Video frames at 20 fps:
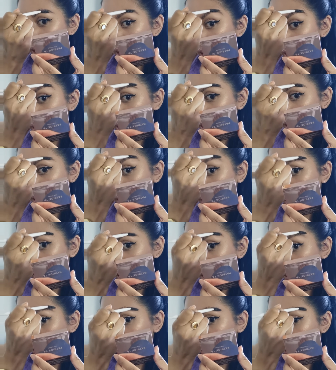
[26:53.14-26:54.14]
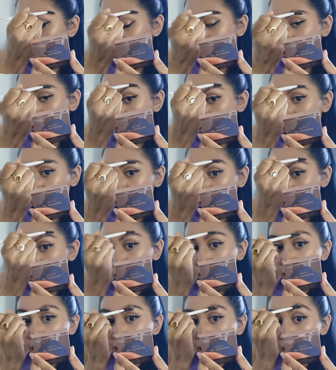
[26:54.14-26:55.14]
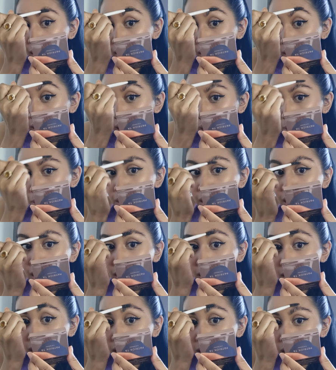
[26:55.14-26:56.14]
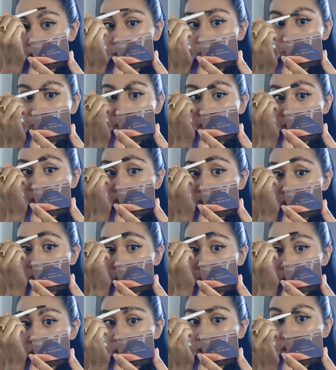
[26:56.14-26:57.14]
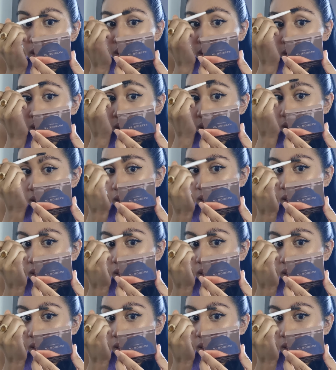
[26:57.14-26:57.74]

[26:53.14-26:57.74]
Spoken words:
It does give a really kind of shiny, laminated, brushed up look.